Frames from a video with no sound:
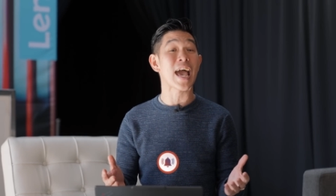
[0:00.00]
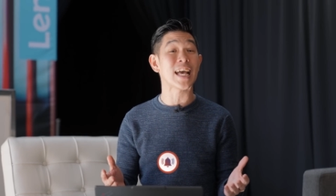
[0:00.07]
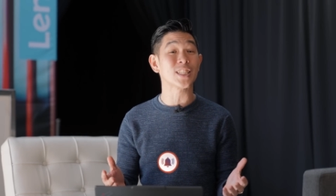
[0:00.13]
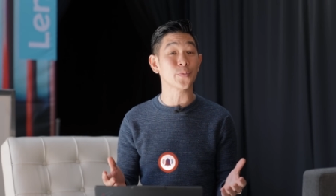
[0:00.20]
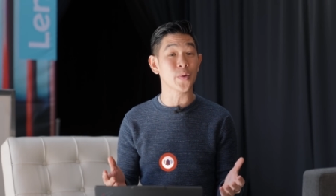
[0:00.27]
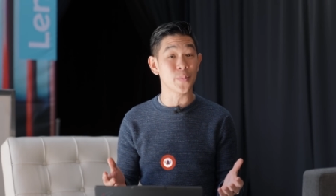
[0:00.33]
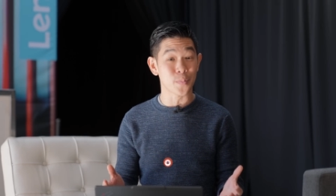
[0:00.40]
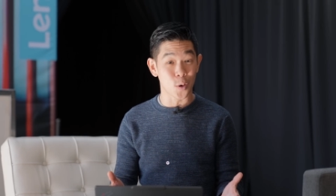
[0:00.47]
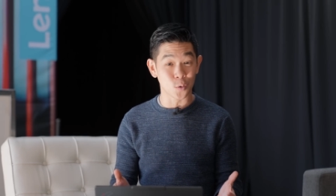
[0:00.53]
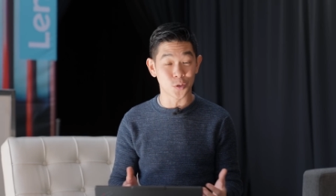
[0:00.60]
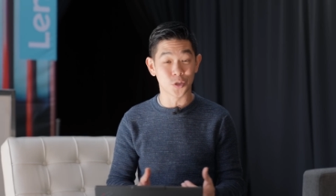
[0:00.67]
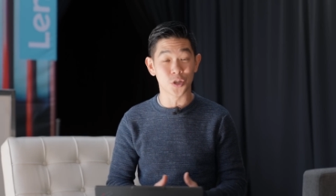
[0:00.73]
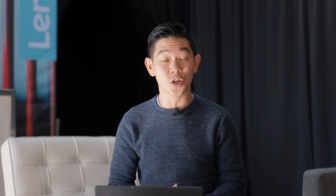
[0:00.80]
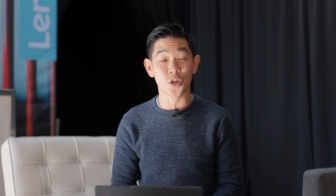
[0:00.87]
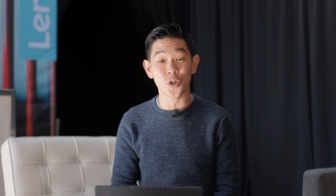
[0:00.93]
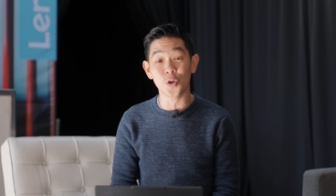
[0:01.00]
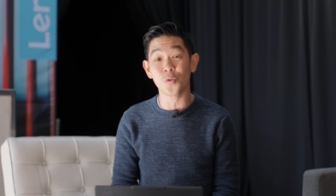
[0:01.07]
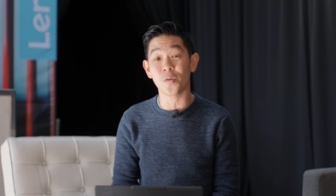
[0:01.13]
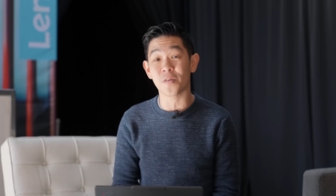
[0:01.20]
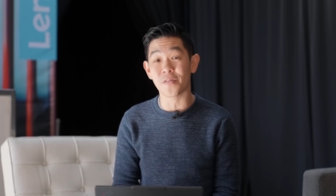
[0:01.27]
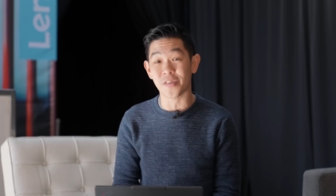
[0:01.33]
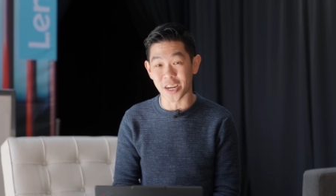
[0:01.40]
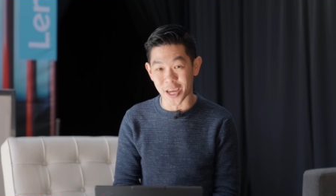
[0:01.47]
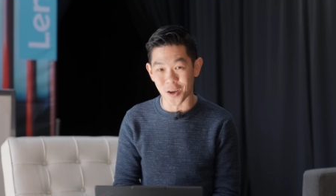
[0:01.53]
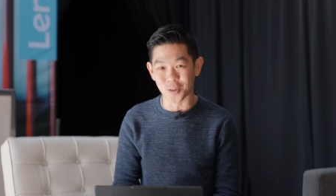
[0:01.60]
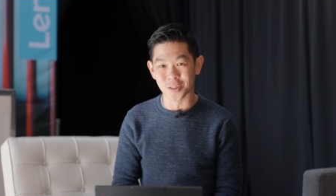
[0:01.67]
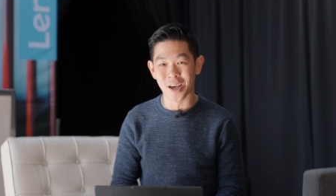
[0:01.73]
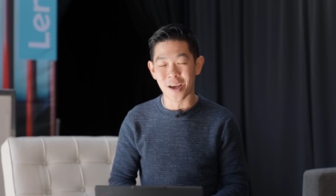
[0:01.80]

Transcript: as we post new videos.